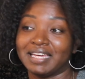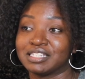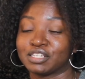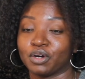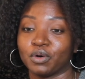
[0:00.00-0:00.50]

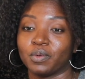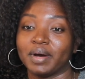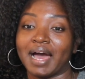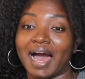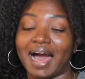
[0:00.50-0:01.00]
And
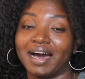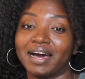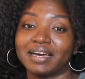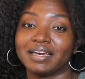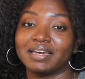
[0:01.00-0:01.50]
so
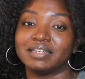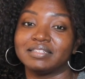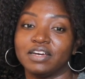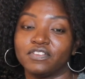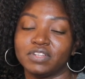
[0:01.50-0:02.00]
I
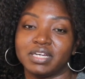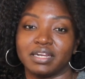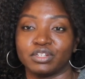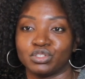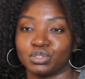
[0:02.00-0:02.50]
definitely
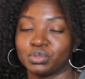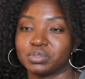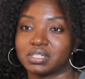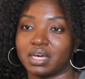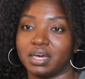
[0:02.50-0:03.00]
dated
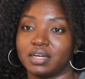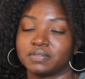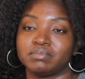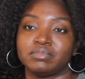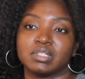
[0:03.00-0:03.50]
dudes
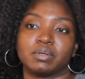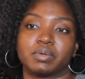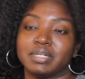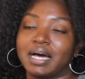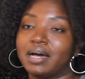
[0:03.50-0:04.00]
that
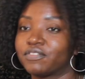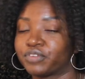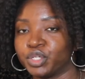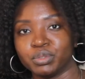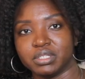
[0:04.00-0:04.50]
were not
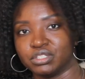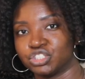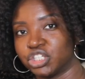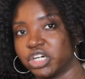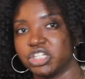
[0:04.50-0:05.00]
frequent in the
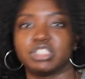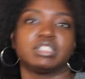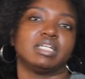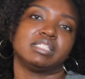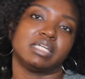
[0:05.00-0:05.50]
church.
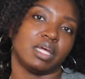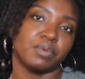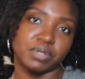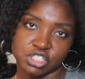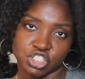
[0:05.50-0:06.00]
They say they
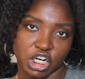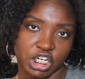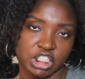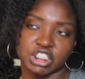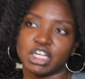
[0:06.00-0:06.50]
went to
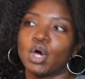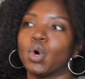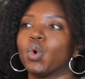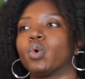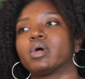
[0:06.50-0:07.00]
church,
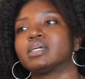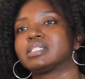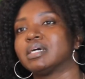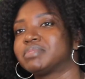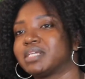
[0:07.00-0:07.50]
or
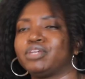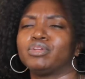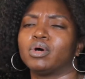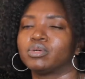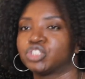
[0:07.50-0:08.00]
some say, you
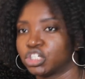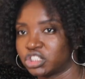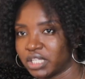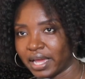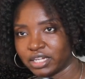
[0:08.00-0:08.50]
know, church,
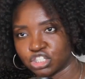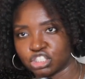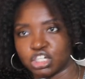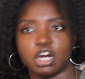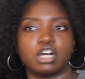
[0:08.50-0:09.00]
they had
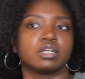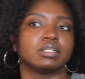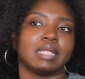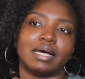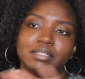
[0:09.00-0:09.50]
church hurt,
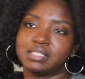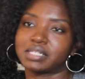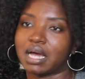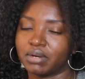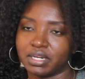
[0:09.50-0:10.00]
not
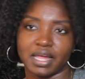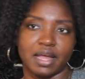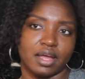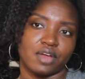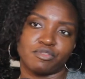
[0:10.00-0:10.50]
discounting
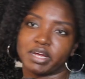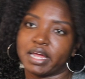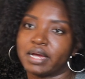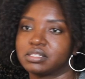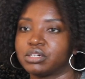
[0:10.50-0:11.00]
that. Everybody
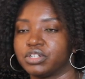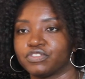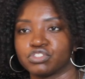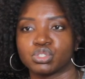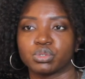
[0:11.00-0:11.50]
has their
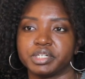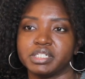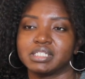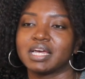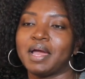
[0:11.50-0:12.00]
different
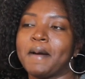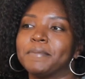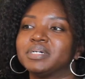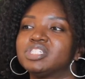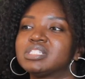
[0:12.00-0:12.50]
stories,
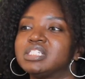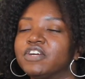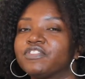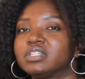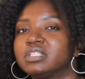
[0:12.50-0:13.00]
but just
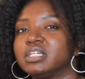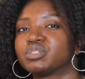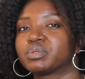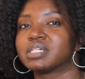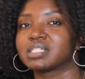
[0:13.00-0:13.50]
different things
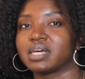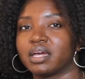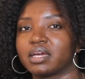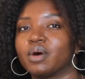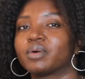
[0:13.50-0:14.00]
where it's
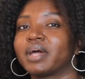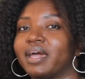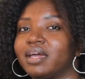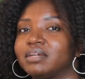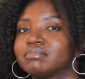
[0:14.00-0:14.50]
like,
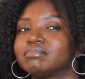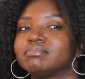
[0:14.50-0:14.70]
okay,